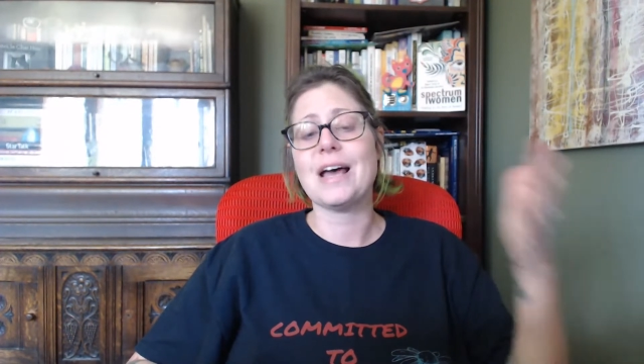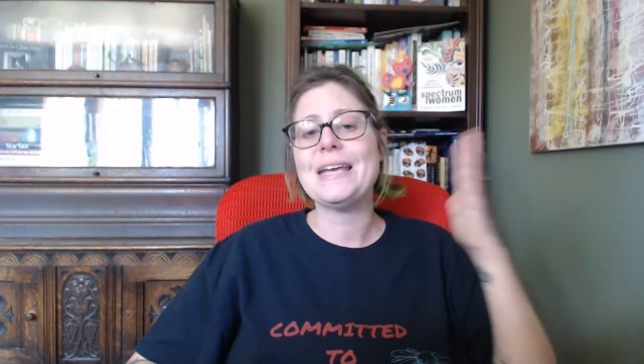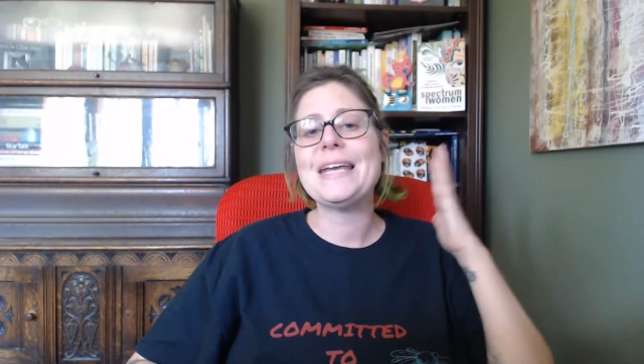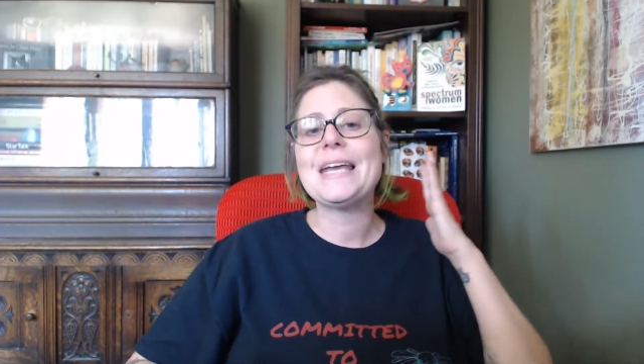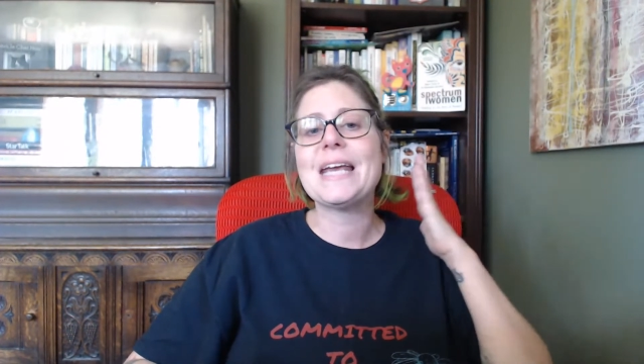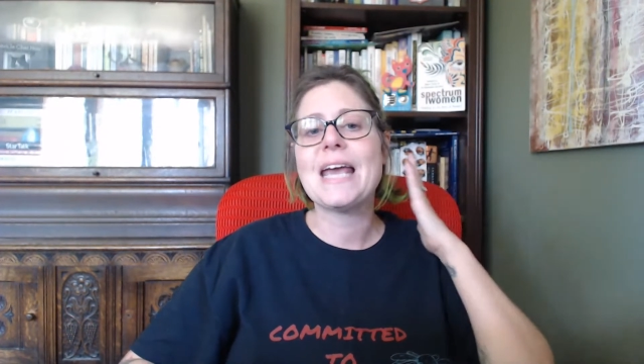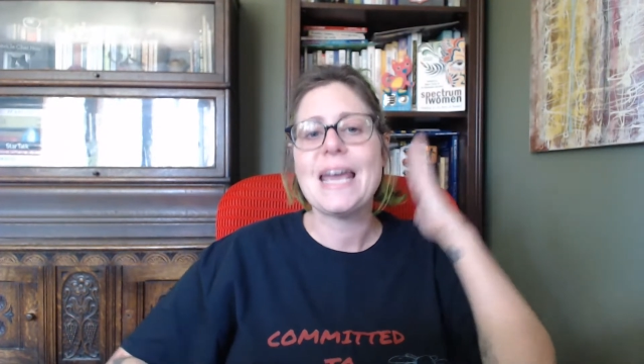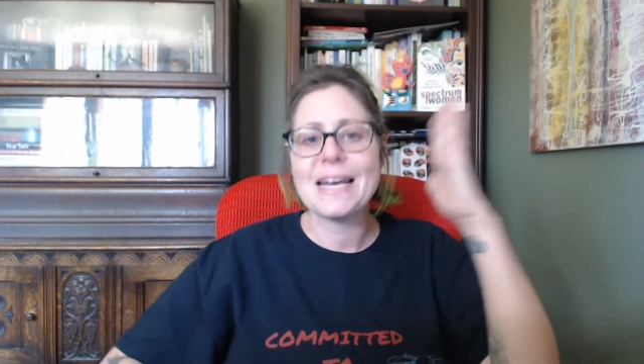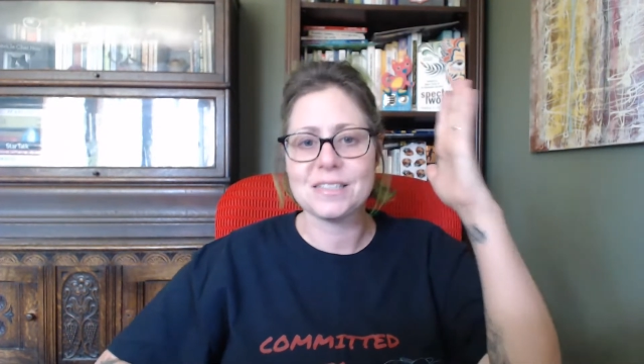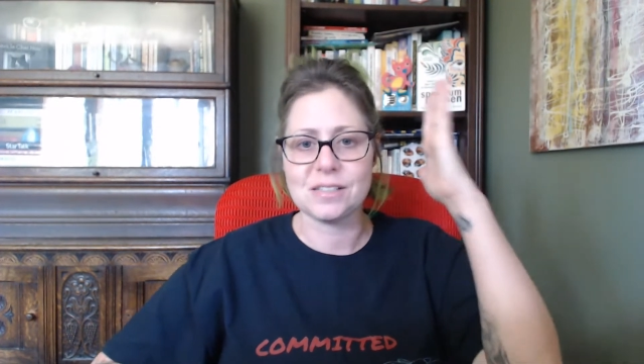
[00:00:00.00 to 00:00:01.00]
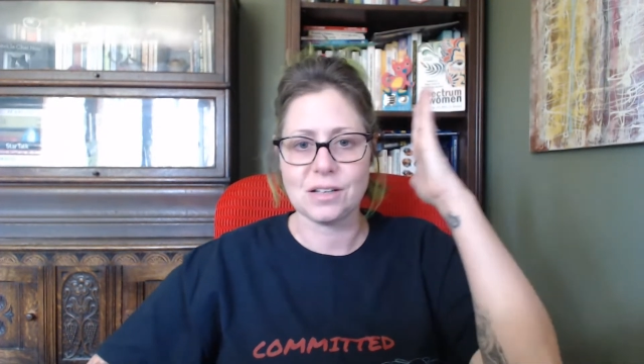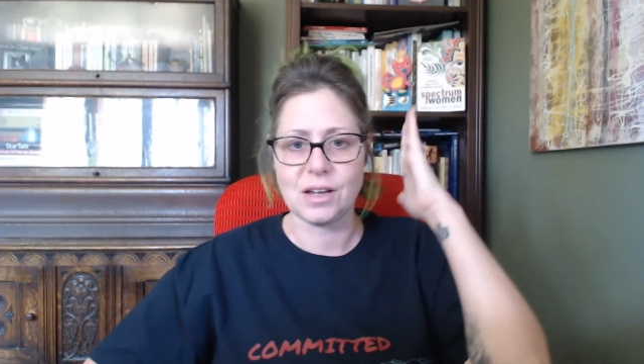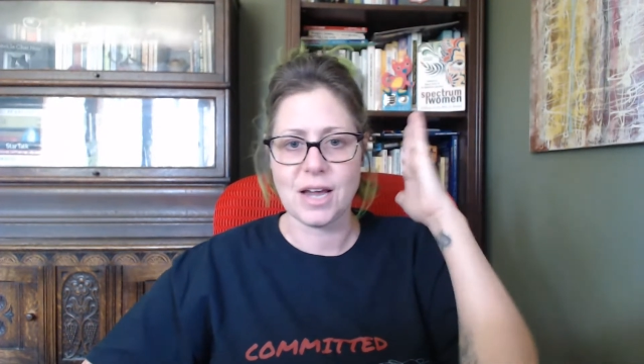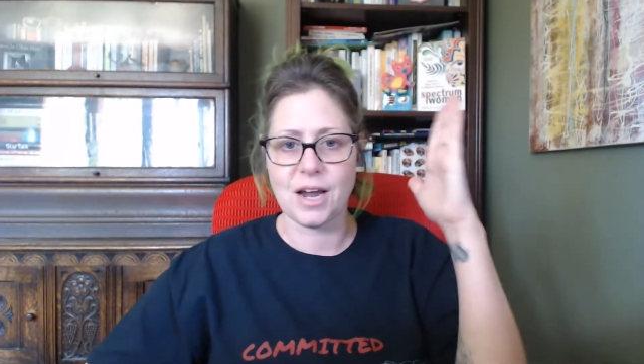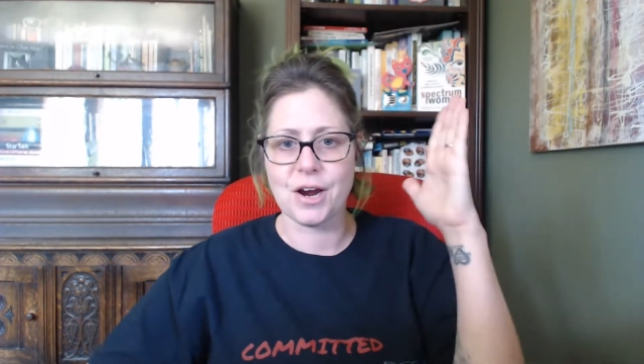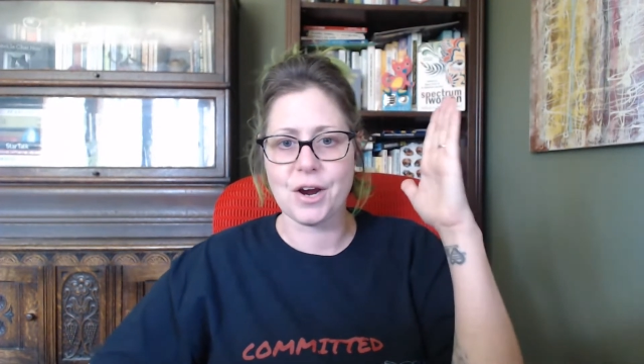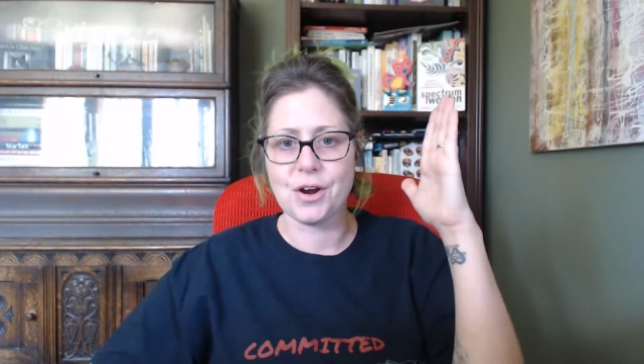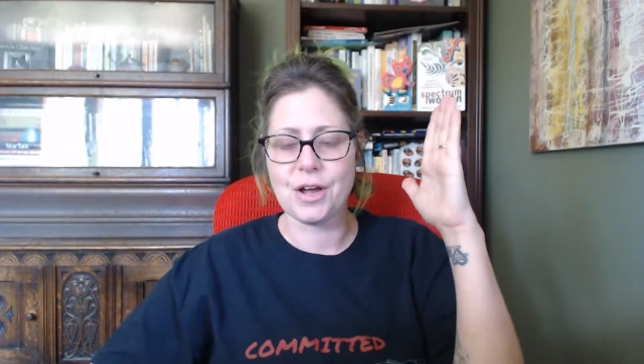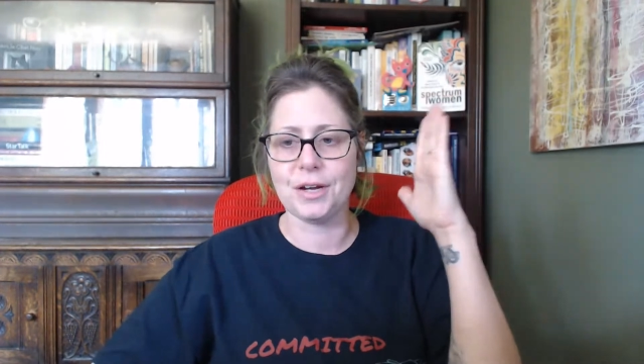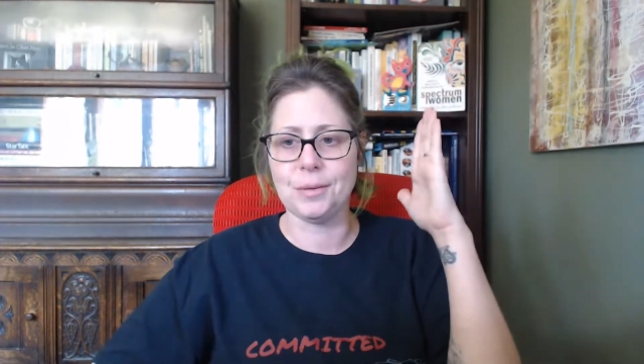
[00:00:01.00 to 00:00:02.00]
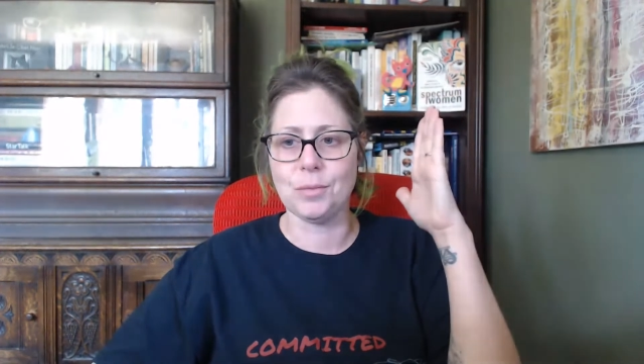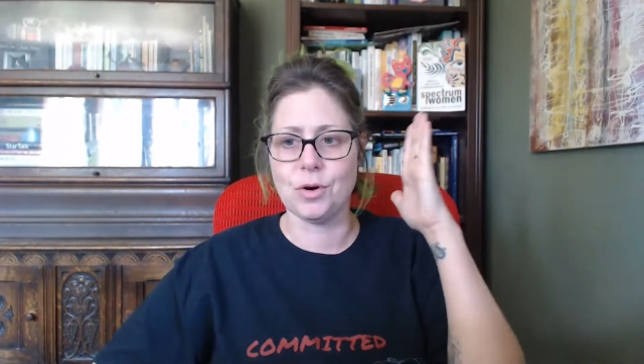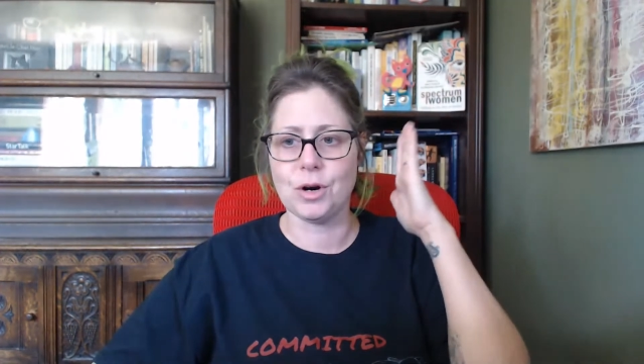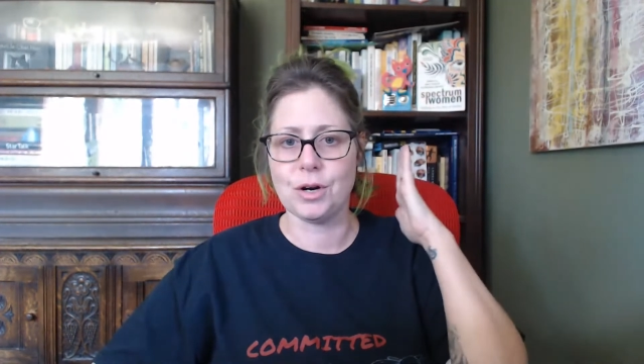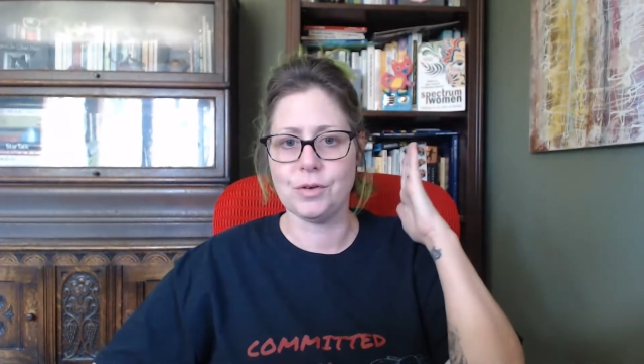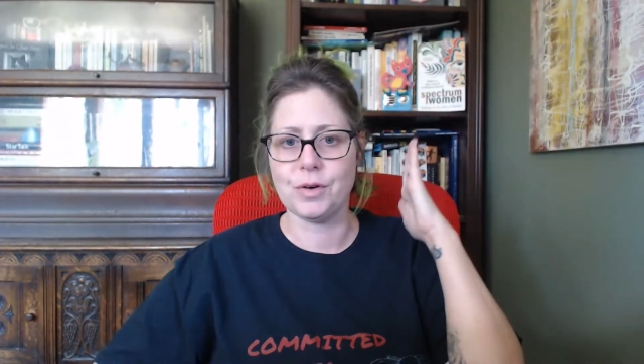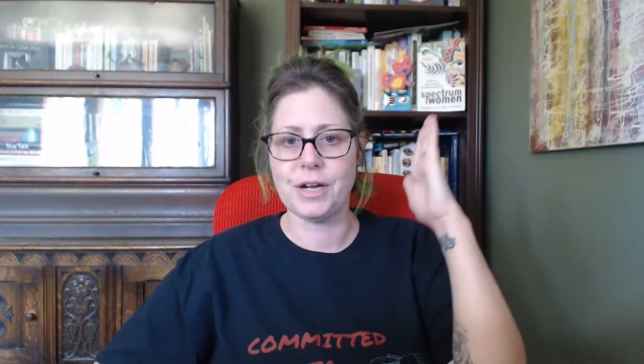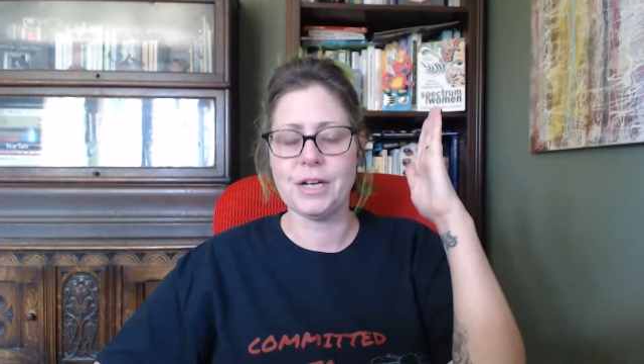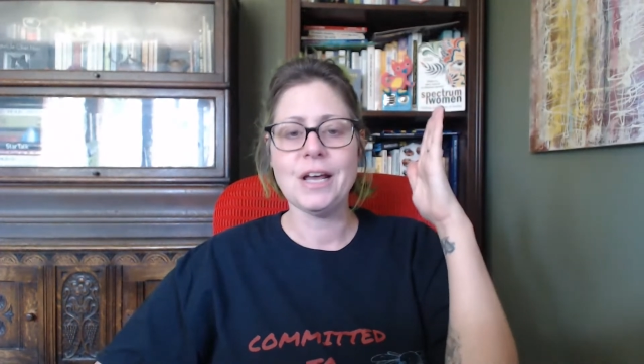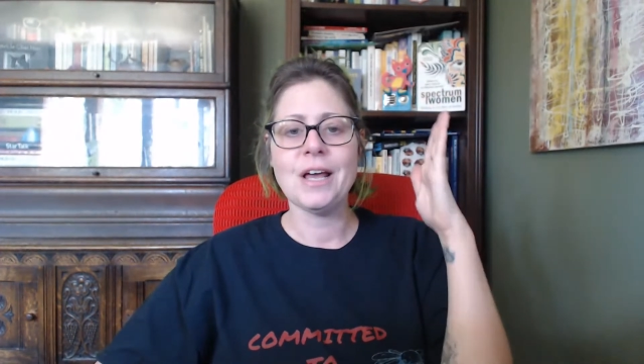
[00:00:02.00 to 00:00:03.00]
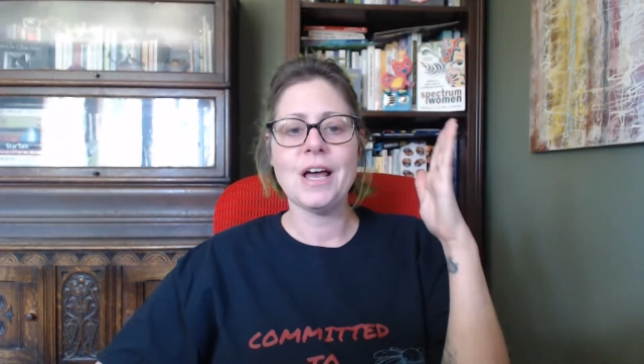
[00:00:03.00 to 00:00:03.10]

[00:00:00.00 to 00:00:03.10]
I can't care anymore, right?